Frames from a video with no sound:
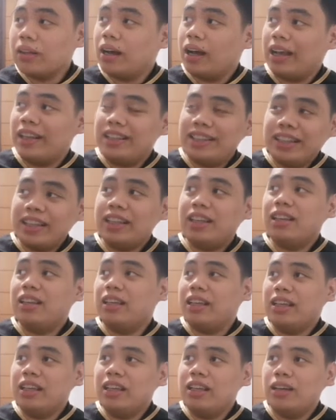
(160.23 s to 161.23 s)

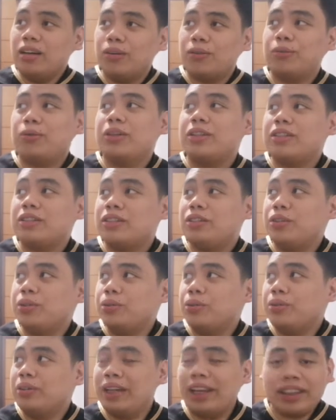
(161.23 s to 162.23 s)
ideally, once you
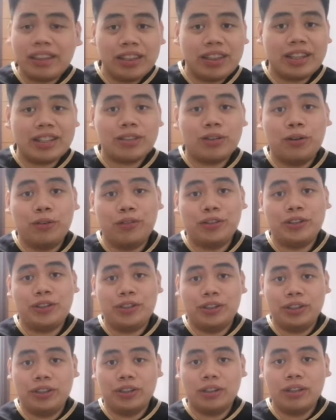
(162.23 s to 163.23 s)
get this
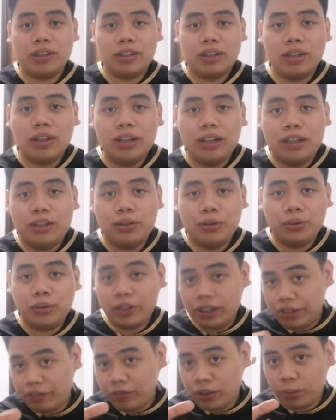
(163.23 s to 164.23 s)
overtrigger, you
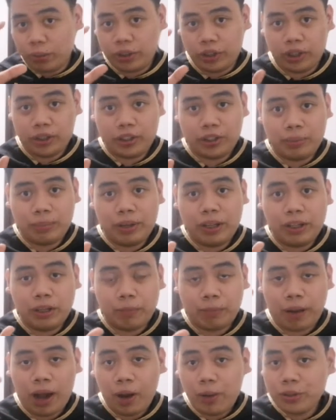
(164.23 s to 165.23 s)
give the 100
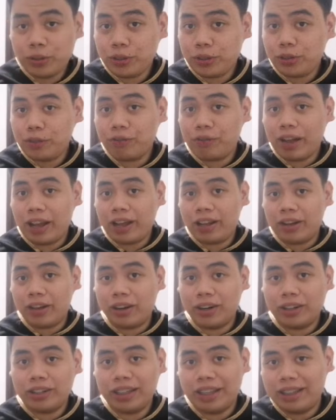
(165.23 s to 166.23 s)
million power to your
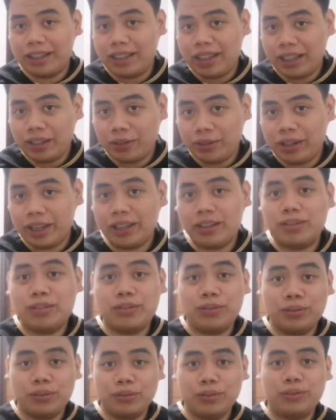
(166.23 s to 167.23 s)
Vanguard, and then you get
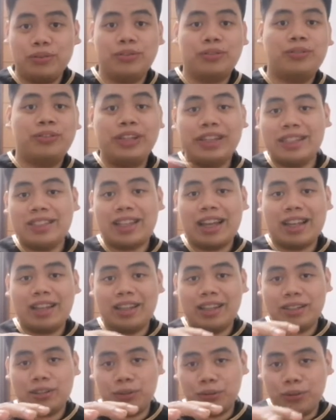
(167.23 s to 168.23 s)
to restand
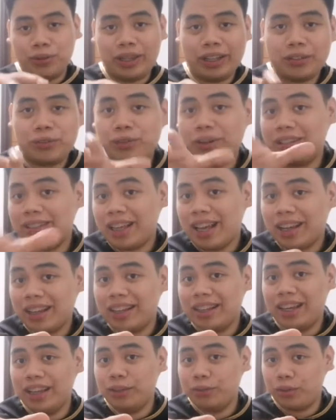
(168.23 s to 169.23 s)
it, so you get to attack
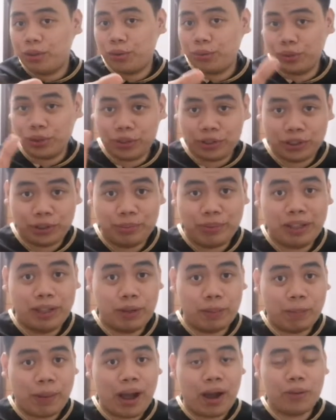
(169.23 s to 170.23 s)
again with 100
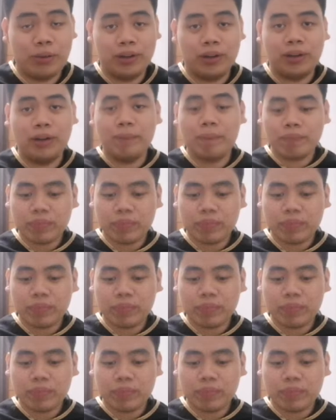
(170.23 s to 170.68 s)
million power.